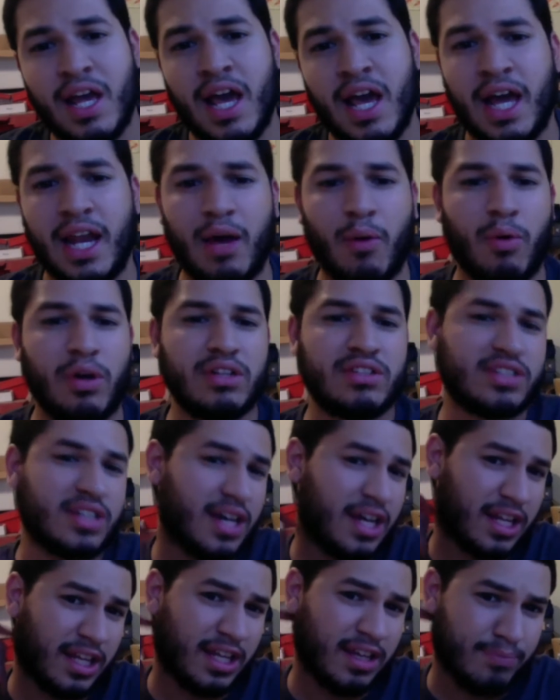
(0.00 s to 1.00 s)
And I wanted to
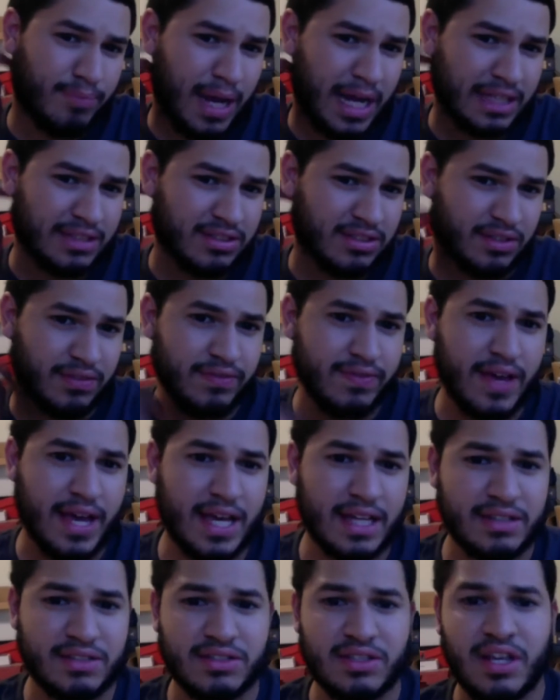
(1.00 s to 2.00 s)
kind of give back to the
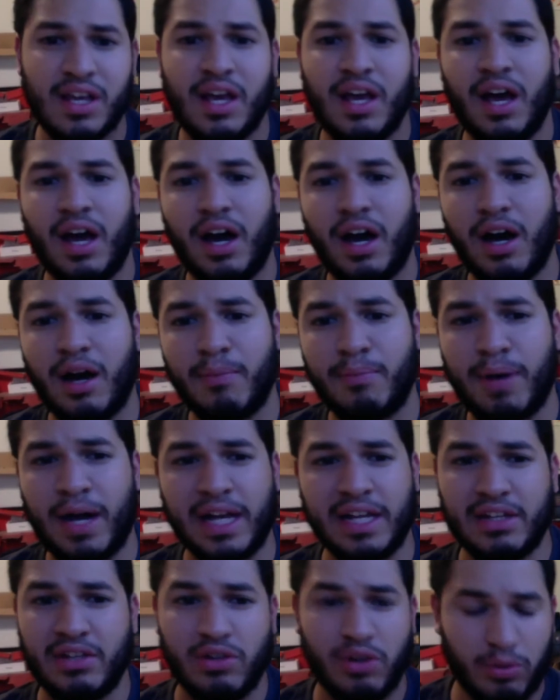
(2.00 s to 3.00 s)
fans
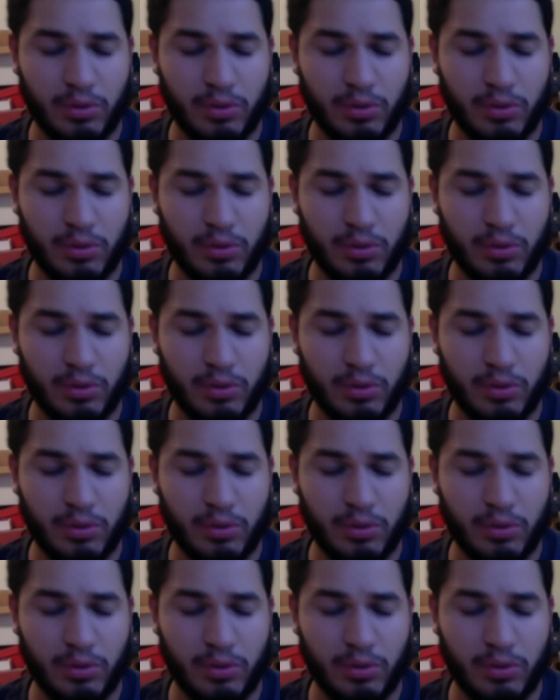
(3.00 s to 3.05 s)
by,